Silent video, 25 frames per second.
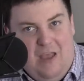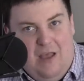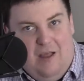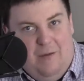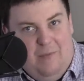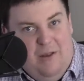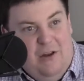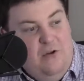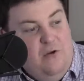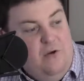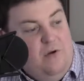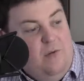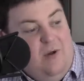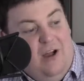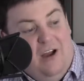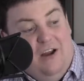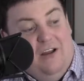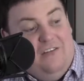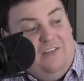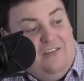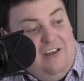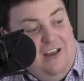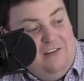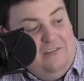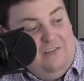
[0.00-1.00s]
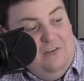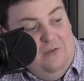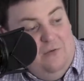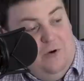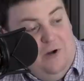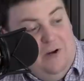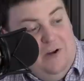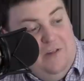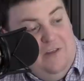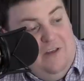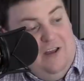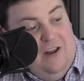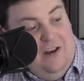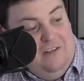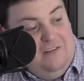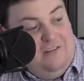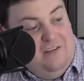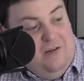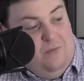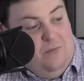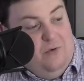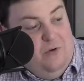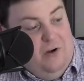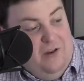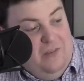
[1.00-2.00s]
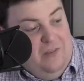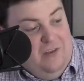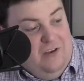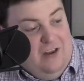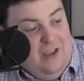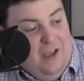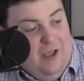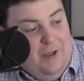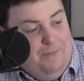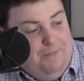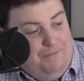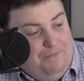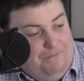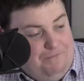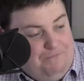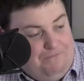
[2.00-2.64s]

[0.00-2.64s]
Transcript: I mean, who among us hasn't wanted that at some point in the day?